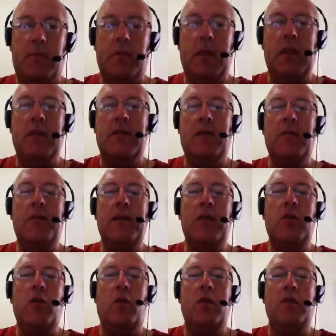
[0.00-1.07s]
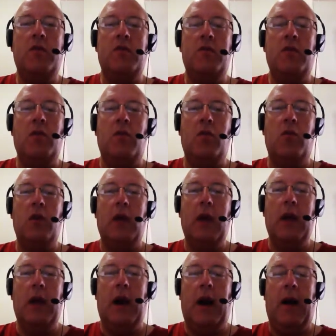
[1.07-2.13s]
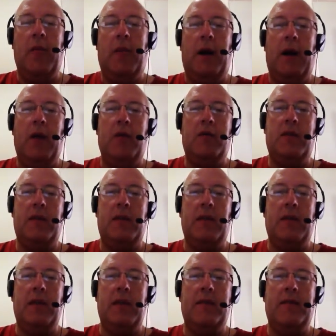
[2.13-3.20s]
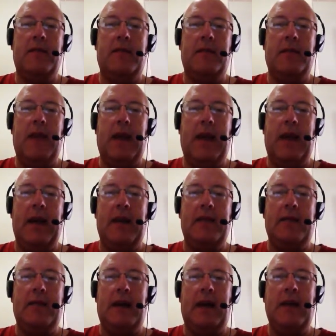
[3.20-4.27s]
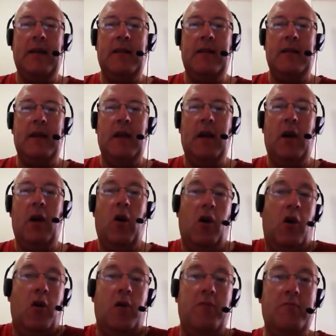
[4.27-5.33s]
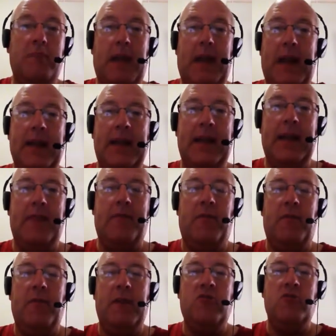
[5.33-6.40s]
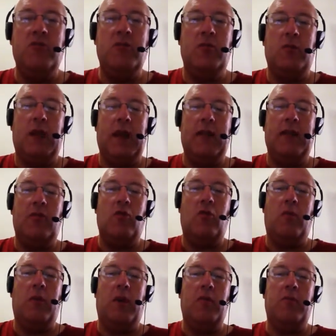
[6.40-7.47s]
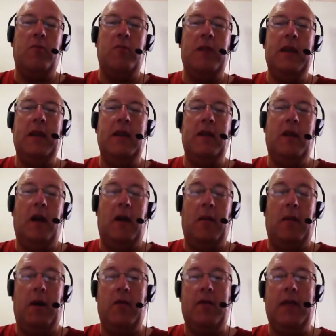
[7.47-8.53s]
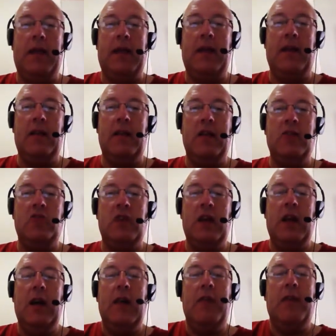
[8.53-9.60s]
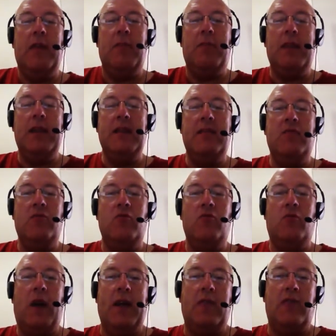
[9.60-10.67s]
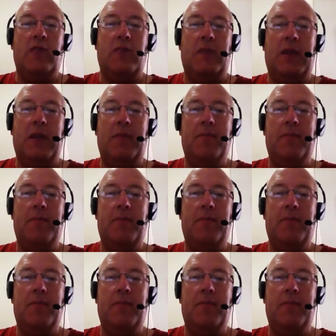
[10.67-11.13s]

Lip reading: something you want to know about this site, or any information you would like to know about me, about English, then please do write to me.